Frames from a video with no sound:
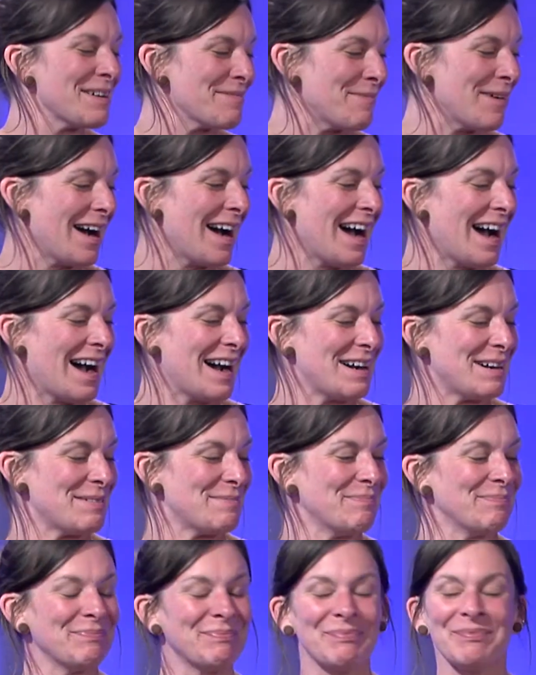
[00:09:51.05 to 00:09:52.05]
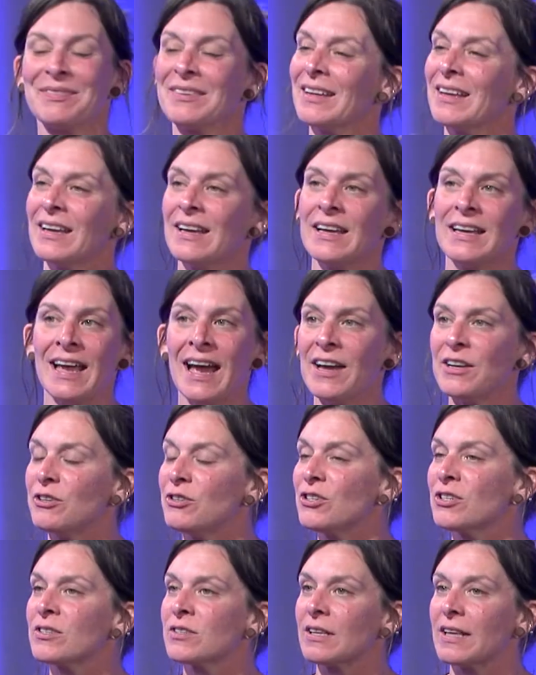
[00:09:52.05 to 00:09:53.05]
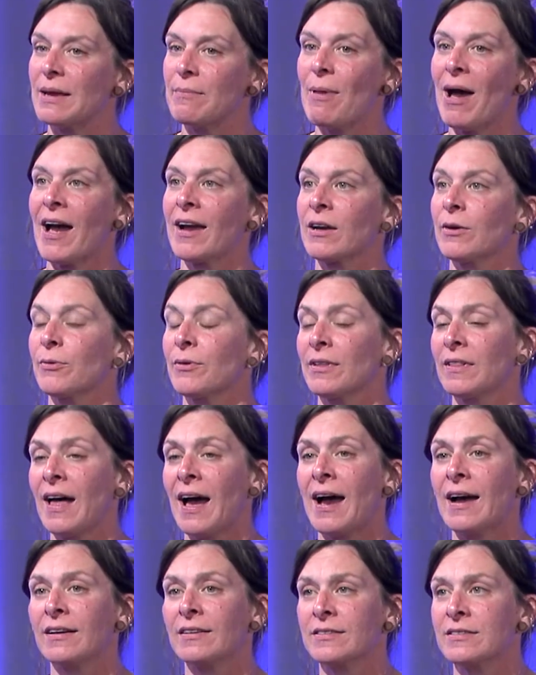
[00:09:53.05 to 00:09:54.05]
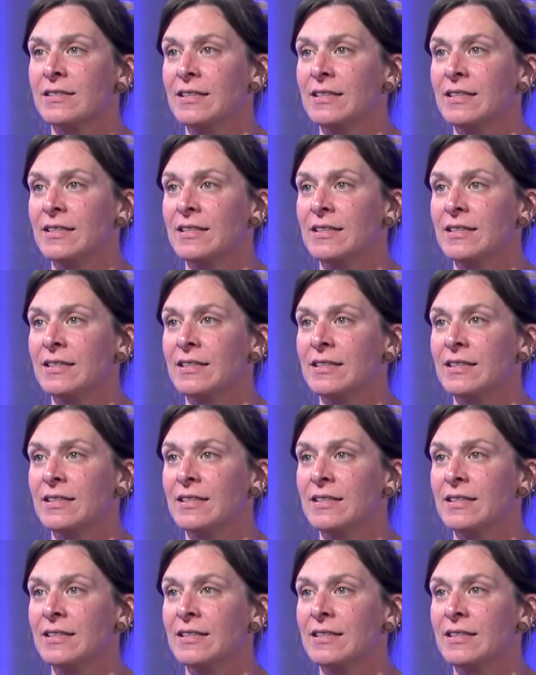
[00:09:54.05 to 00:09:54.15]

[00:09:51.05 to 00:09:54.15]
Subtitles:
But yeah, you just lay back and relax.